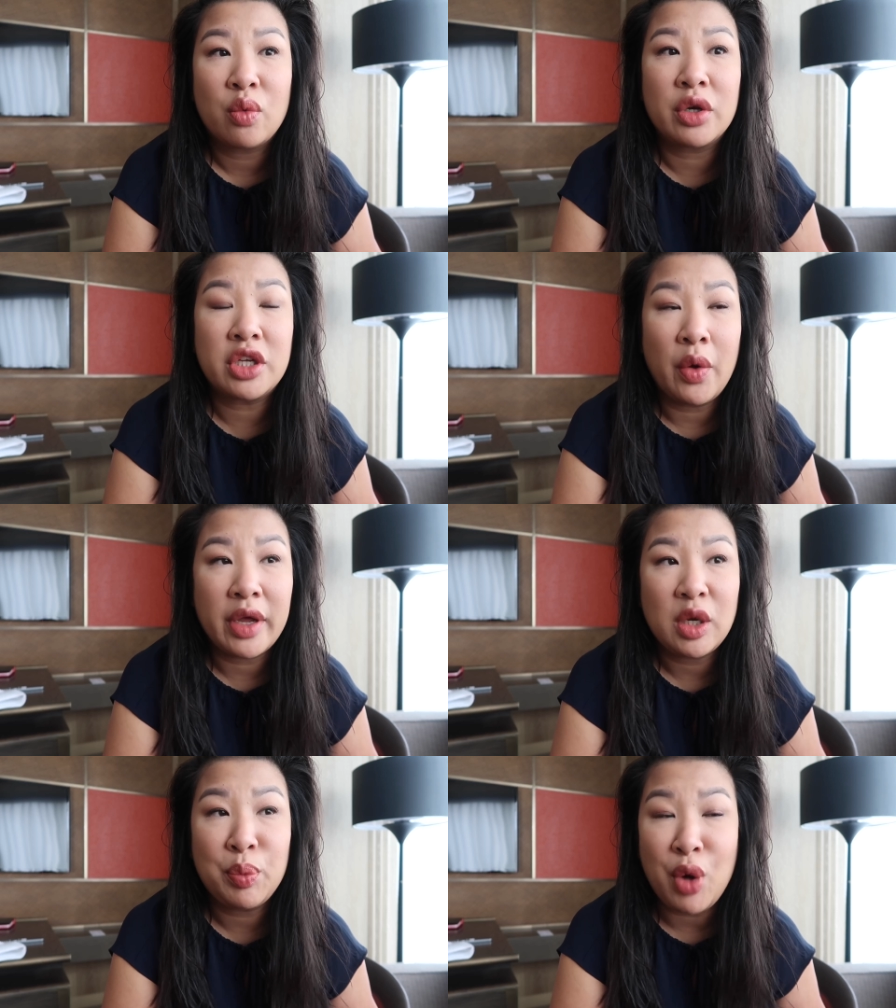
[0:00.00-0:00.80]
we're
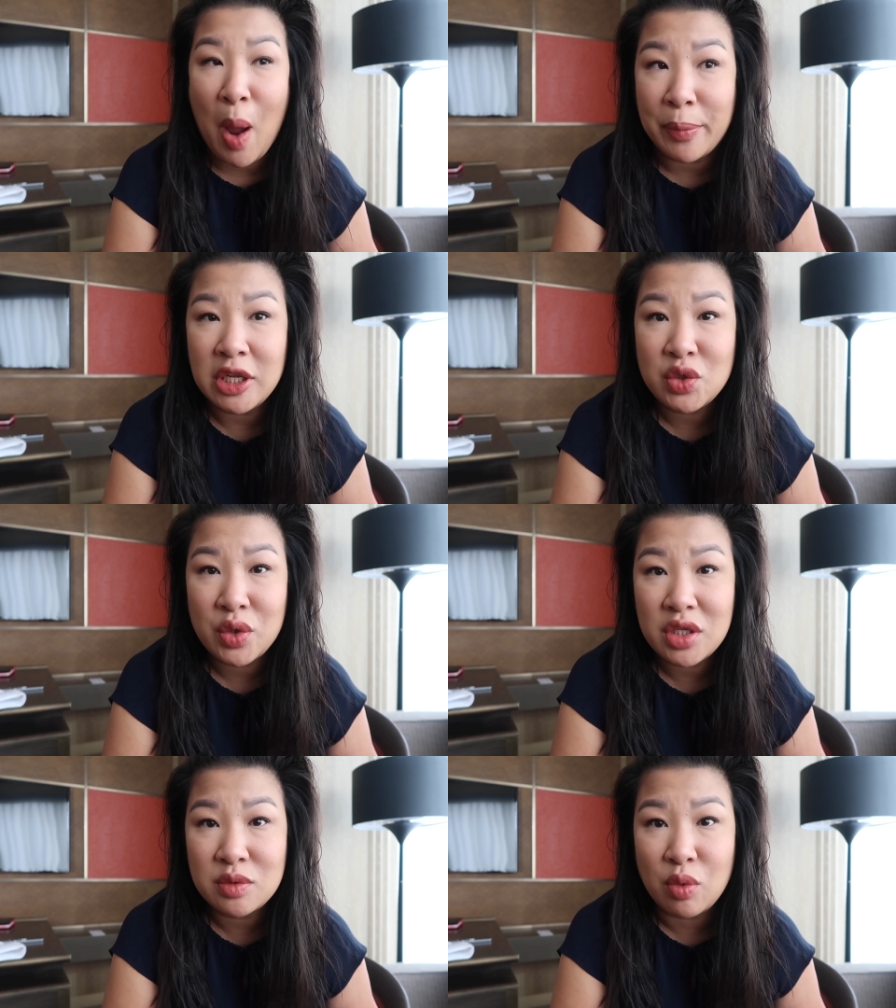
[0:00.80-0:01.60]
going on a property
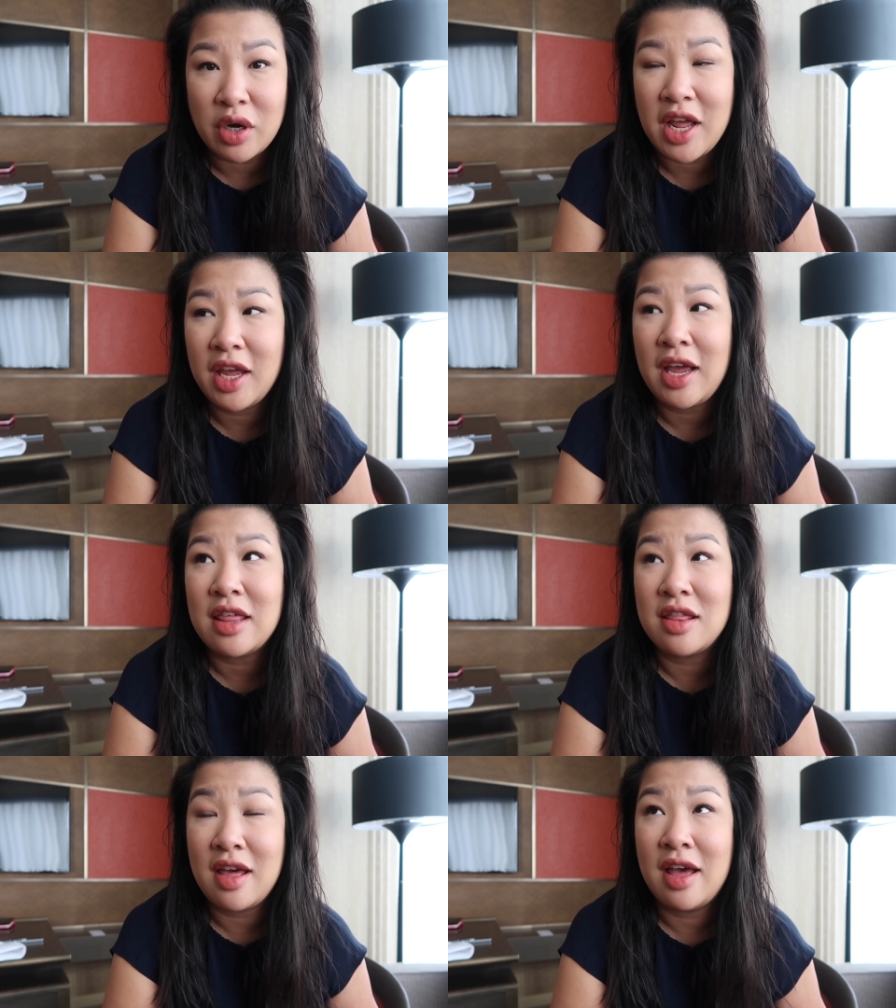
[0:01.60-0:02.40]
tour this morning
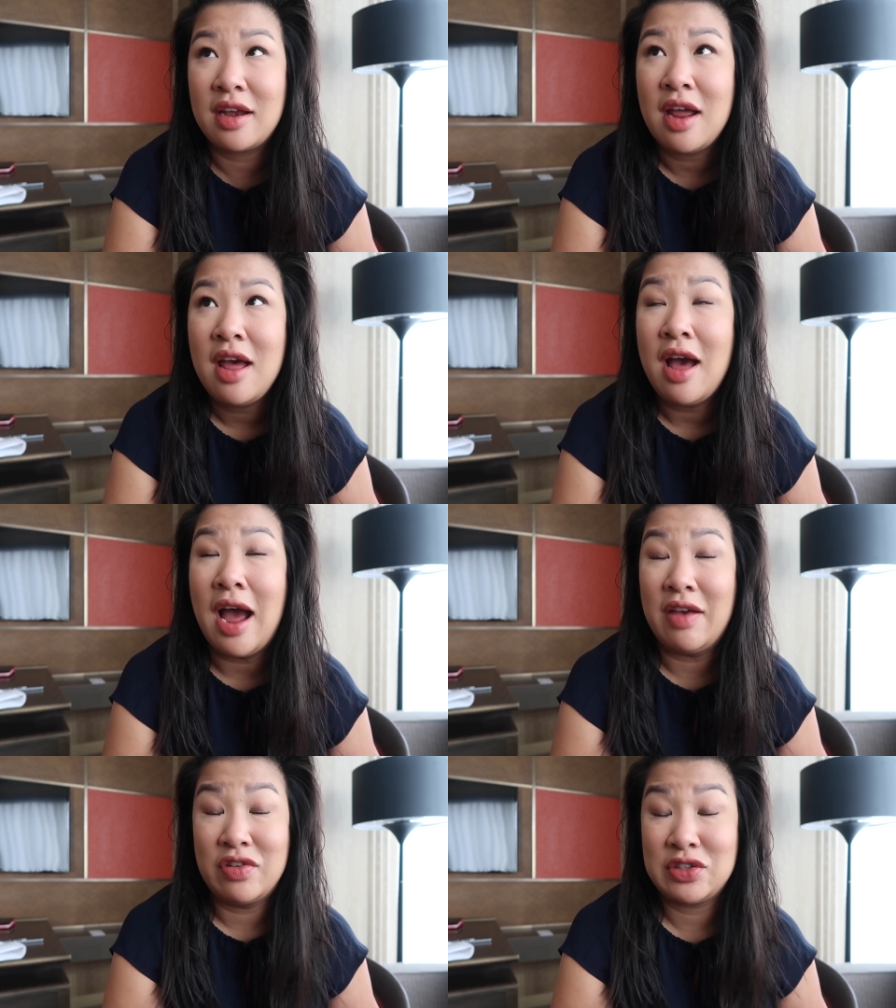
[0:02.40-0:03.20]
and then
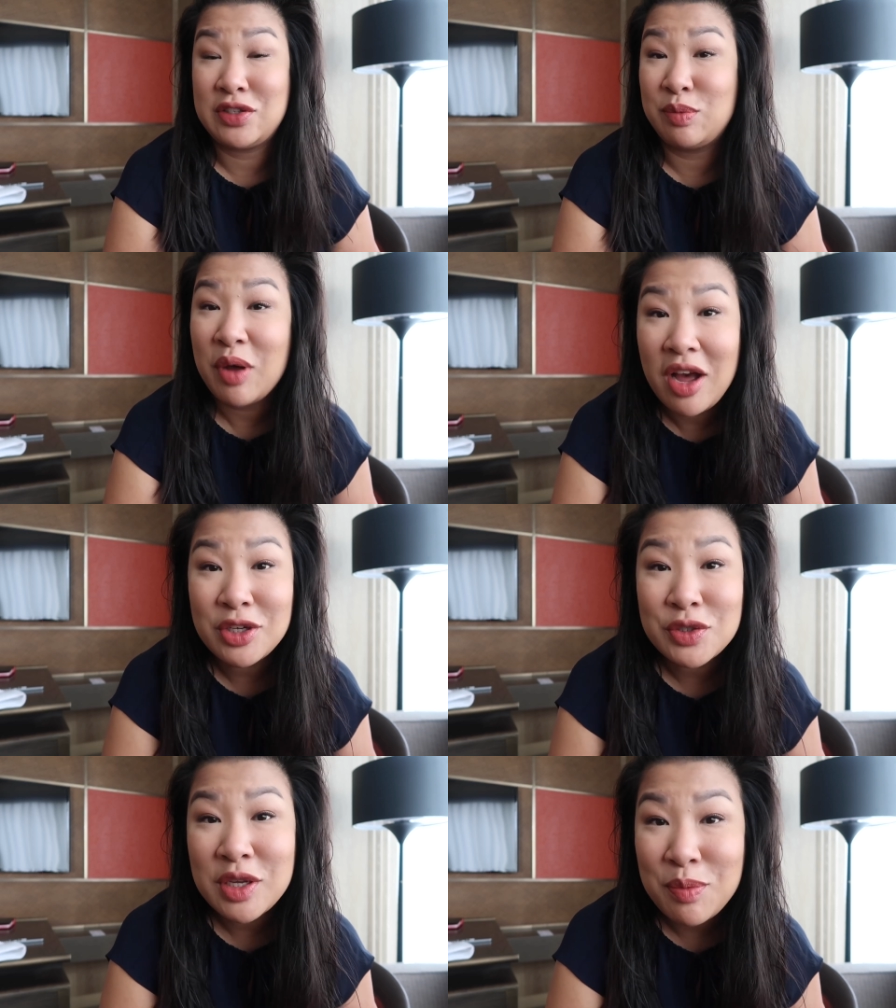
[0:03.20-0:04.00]
I have a spa
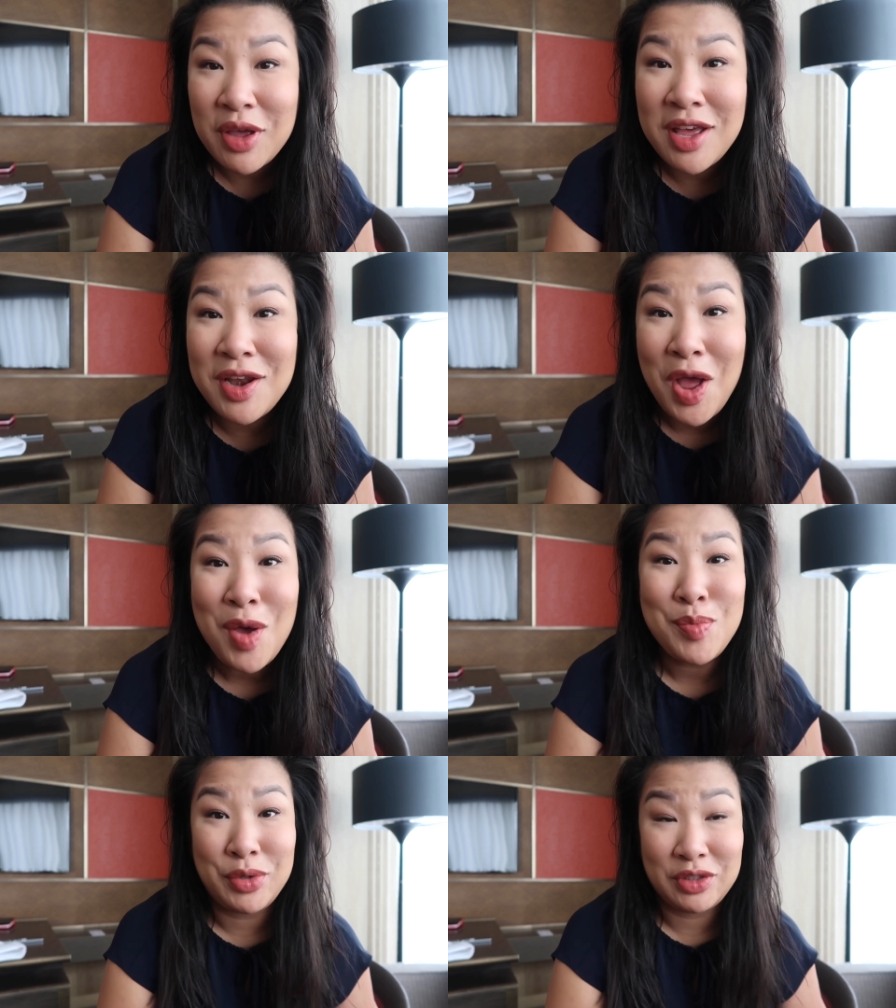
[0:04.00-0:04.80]
treatment
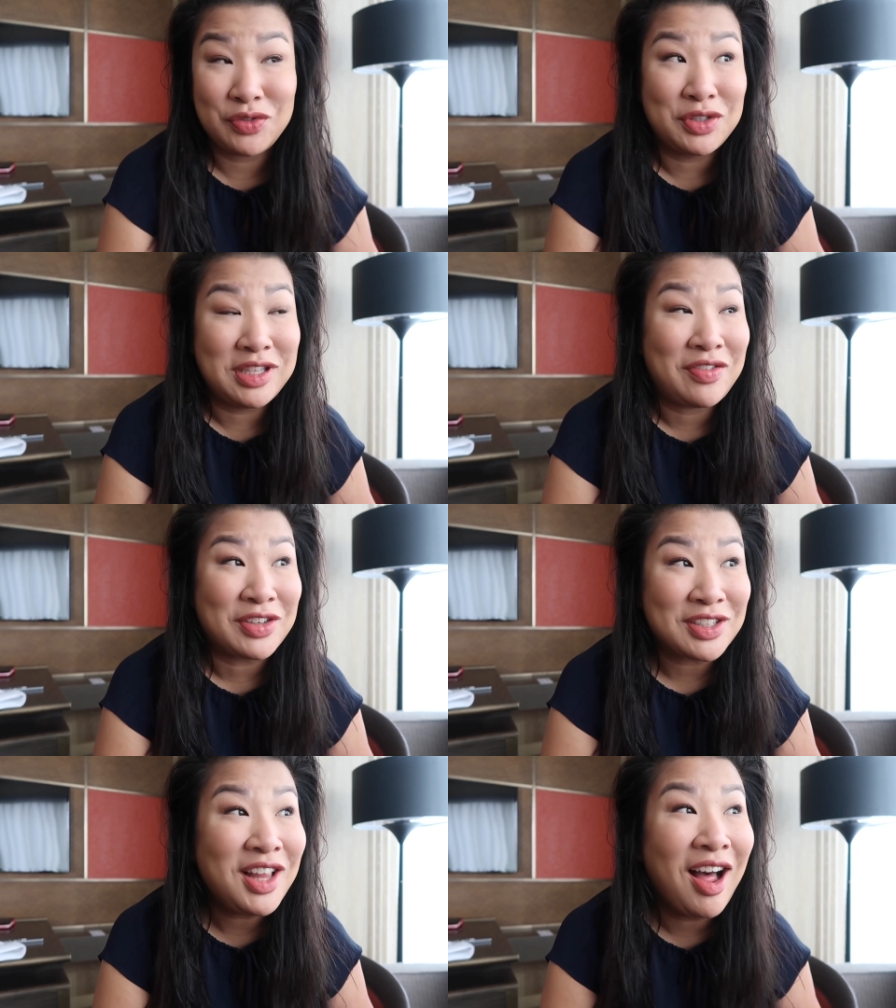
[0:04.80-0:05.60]
booked for
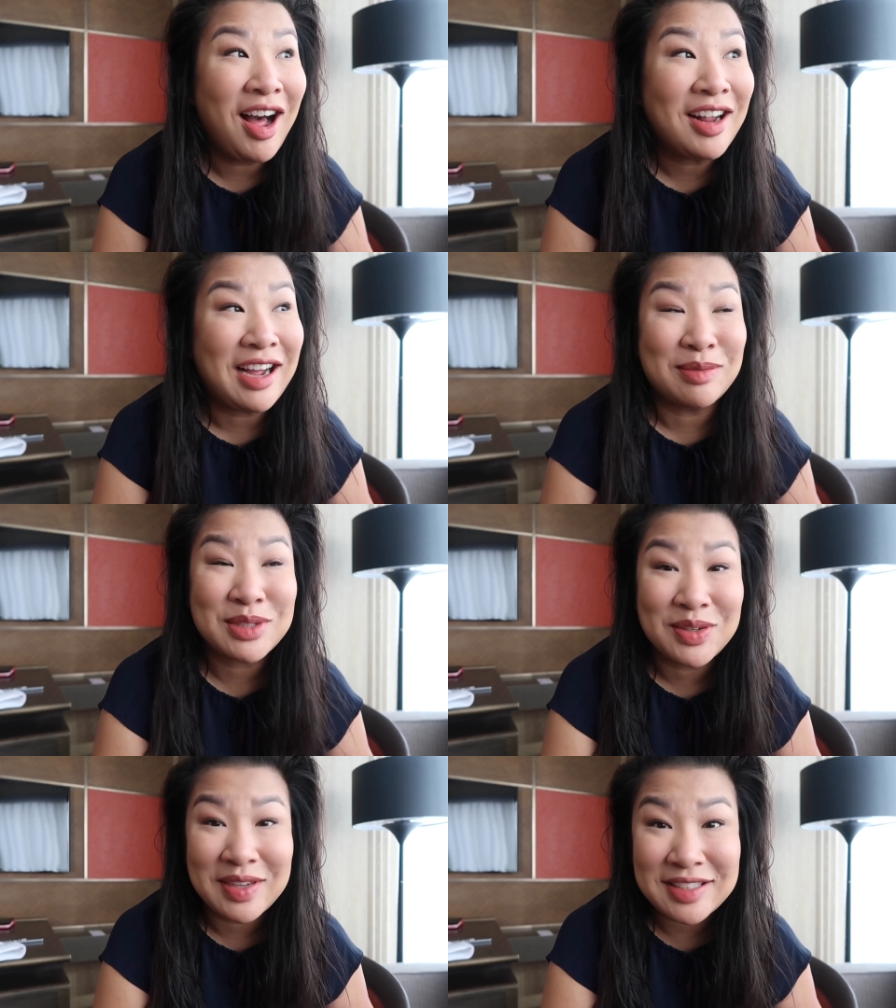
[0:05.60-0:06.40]
11 o'clock. I'm
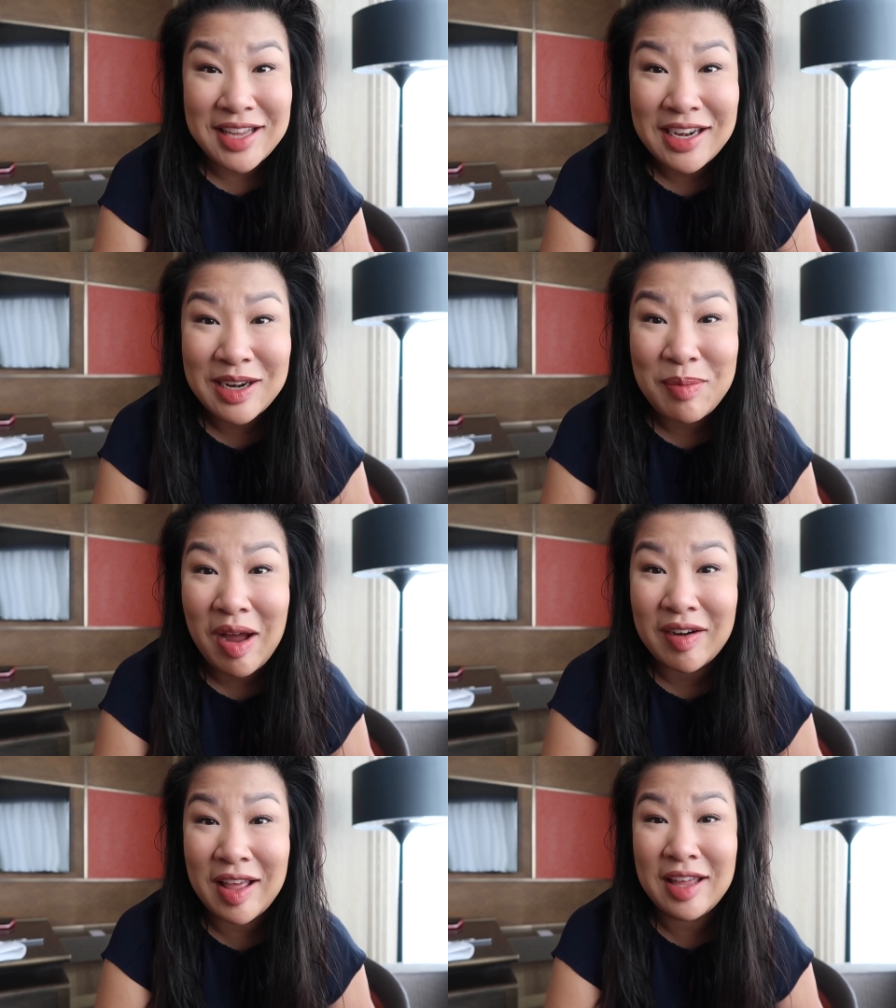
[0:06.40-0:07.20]
so excited
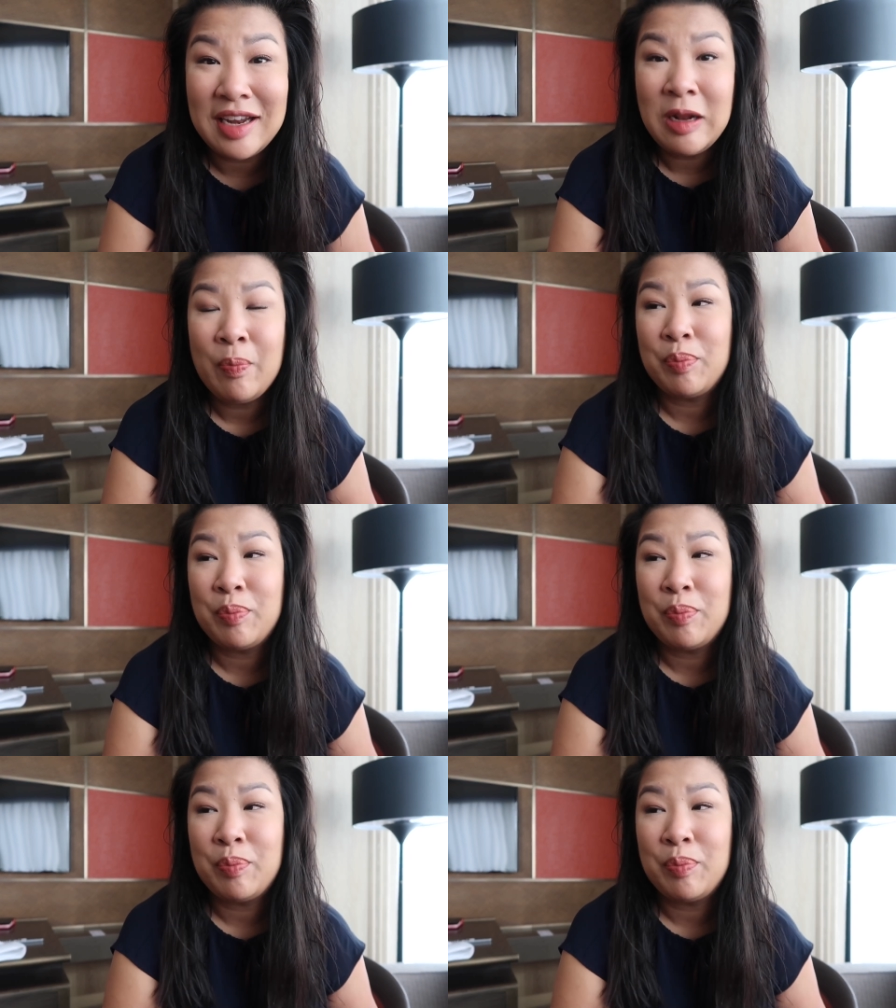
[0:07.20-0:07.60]
about it.